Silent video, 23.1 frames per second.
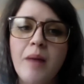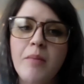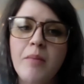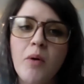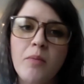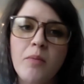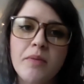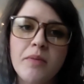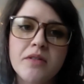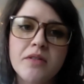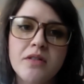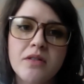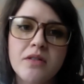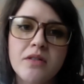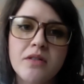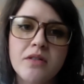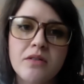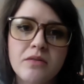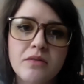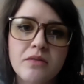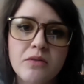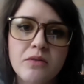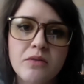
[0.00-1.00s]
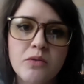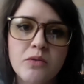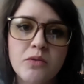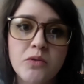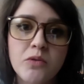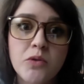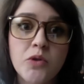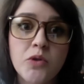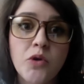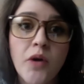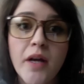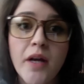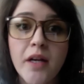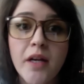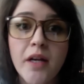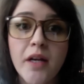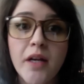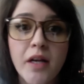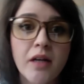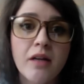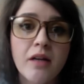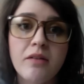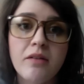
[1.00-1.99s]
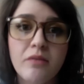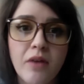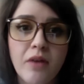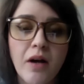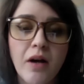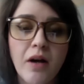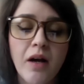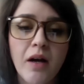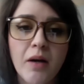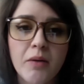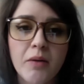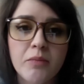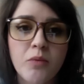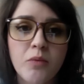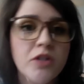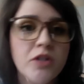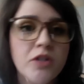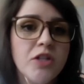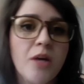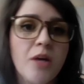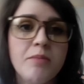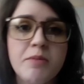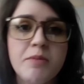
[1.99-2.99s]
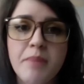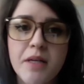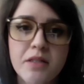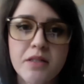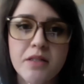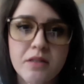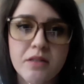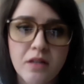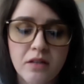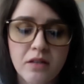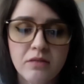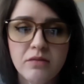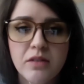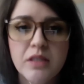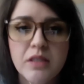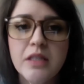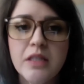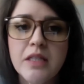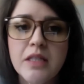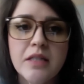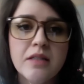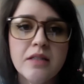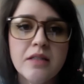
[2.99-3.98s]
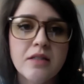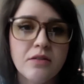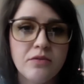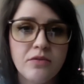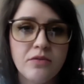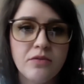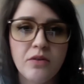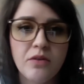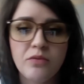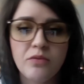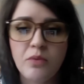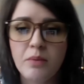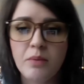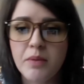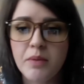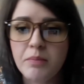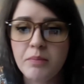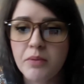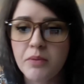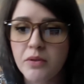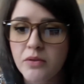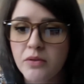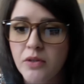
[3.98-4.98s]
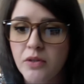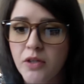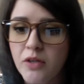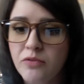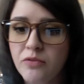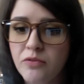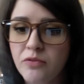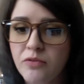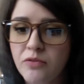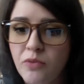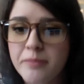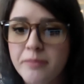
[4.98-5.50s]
open to creating workshops based on the needs of what people are looking for.